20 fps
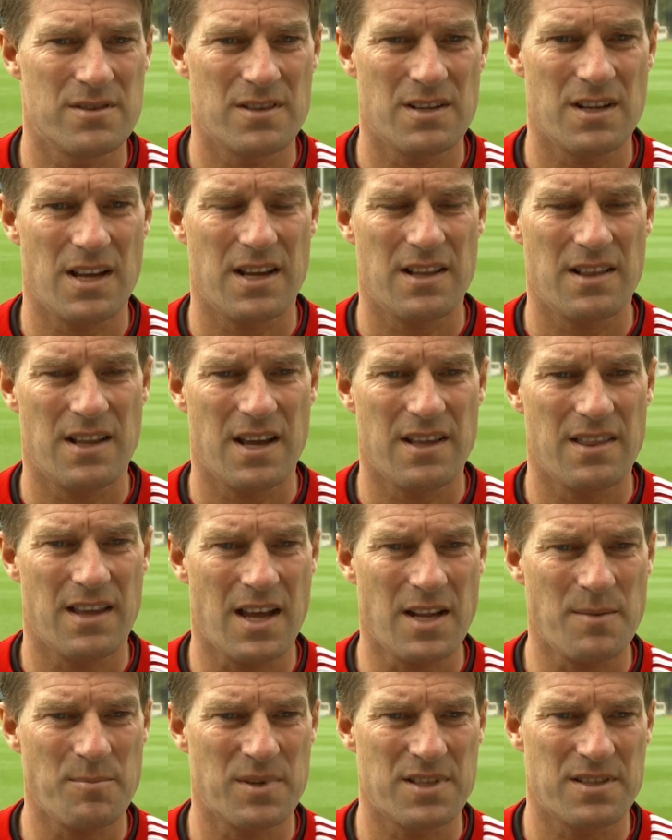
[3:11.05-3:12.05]
like like
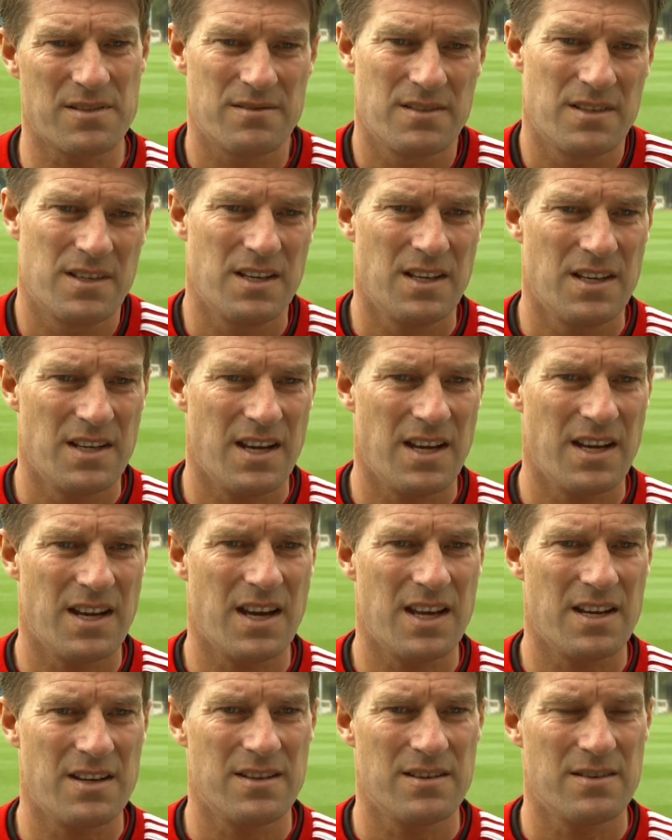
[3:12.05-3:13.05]
that. But
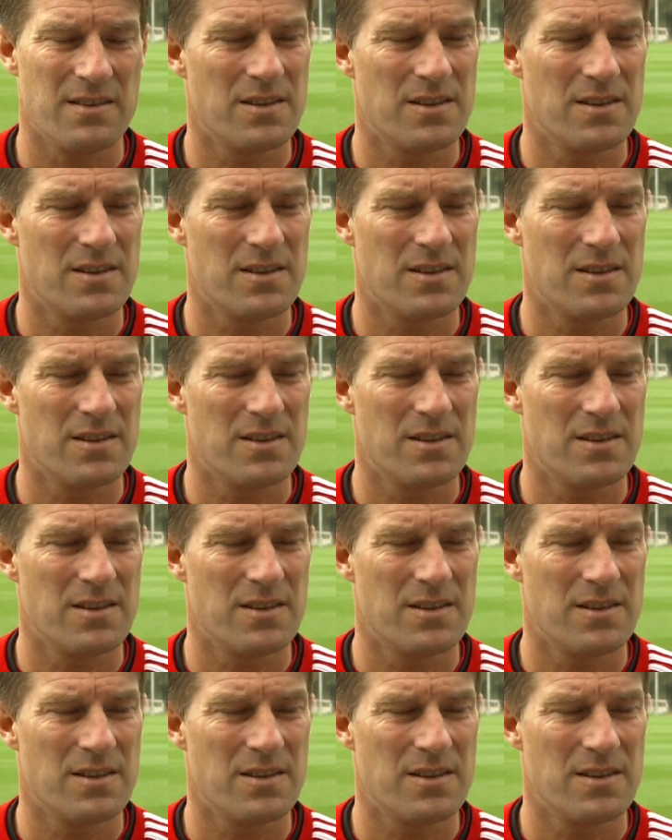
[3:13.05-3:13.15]
again,